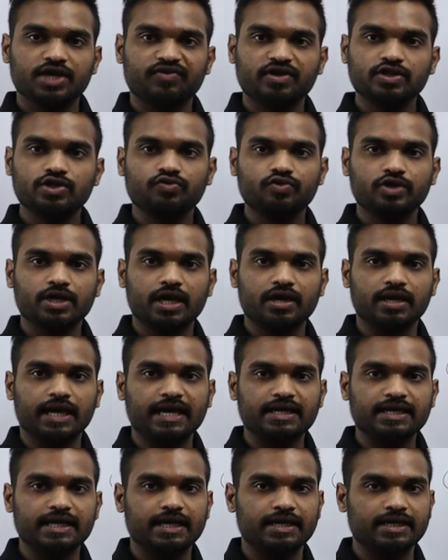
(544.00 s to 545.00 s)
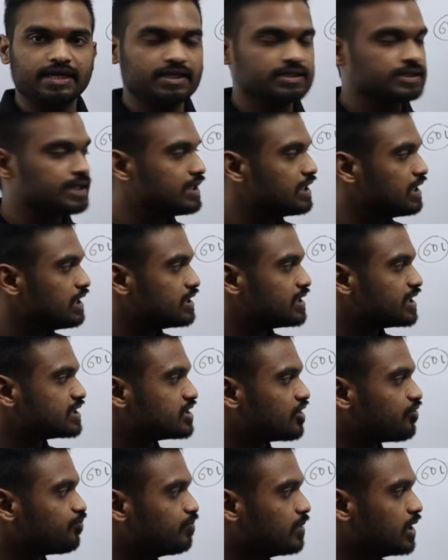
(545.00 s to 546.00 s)
even though we are not adding any
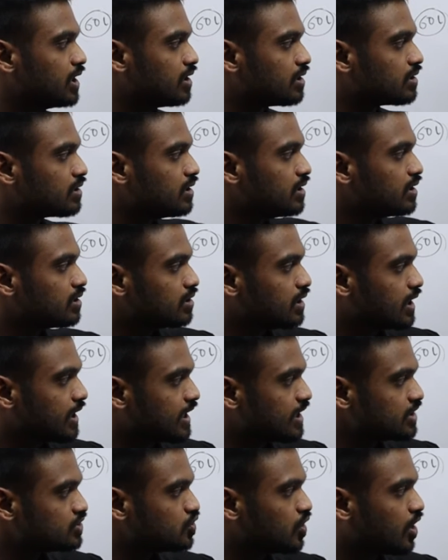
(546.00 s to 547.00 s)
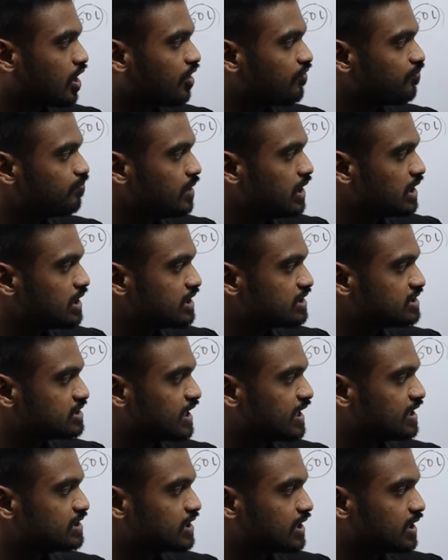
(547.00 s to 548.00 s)
liters of milk, the ratio of milk is
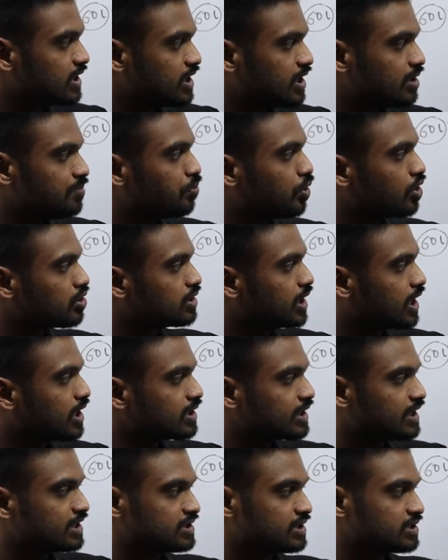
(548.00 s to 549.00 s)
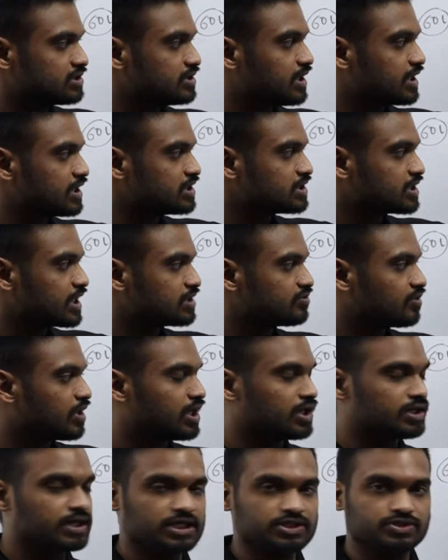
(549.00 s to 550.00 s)
changing in both the cases, that is case 1
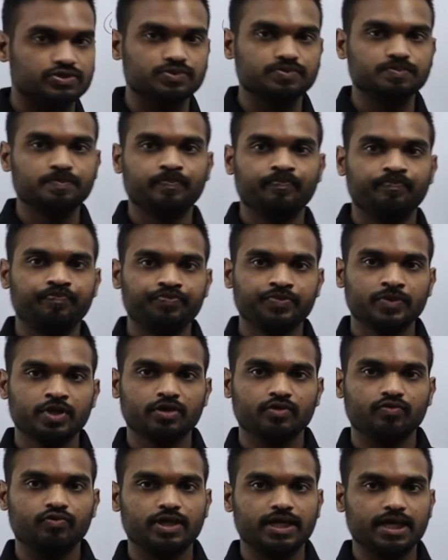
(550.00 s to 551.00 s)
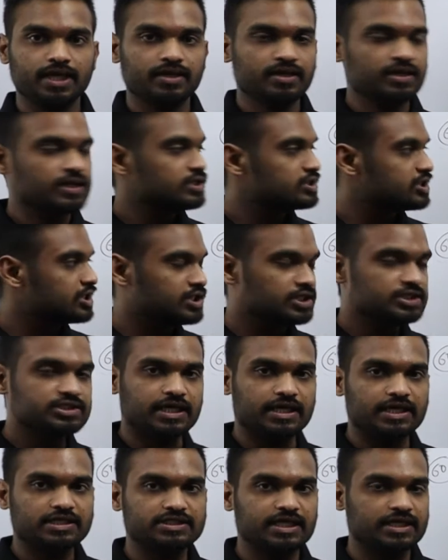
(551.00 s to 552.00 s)
and case 2. Okay, see this,
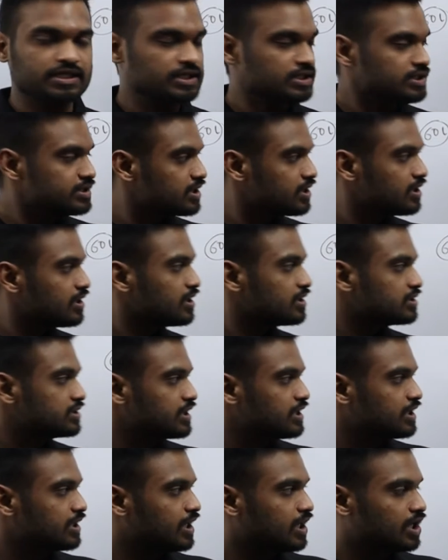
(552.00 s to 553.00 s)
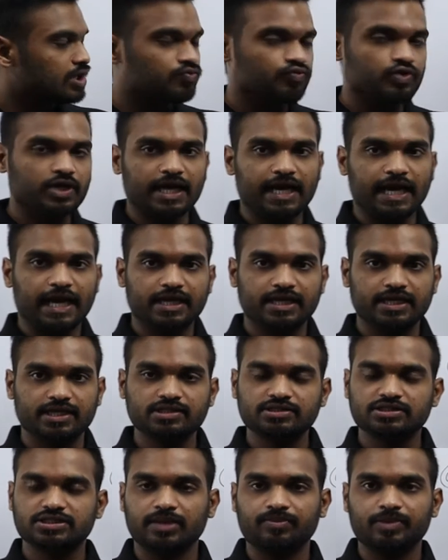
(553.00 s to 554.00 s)
understand this. See, here we are
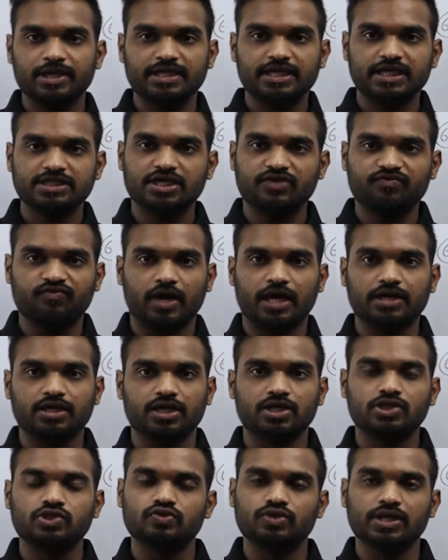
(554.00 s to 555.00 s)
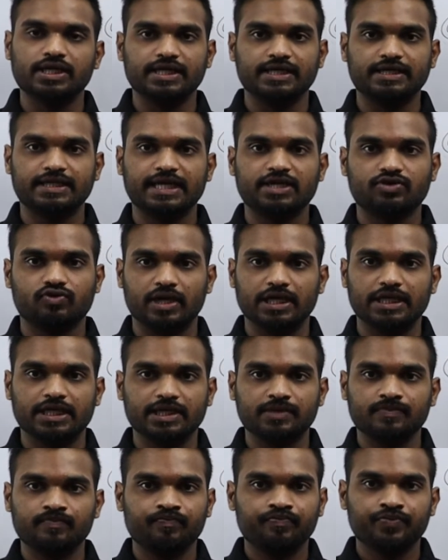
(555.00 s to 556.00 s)
adding some liters of water to the entire
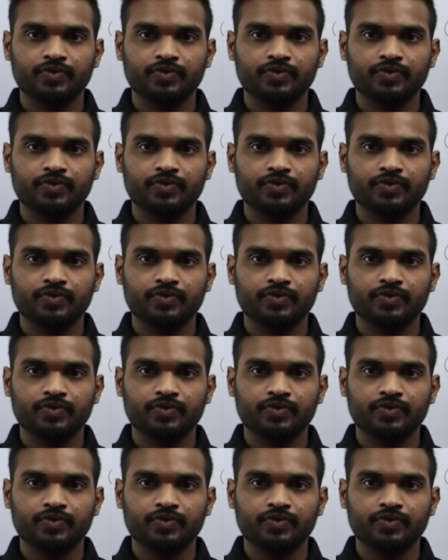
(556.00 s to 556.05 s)
quantity.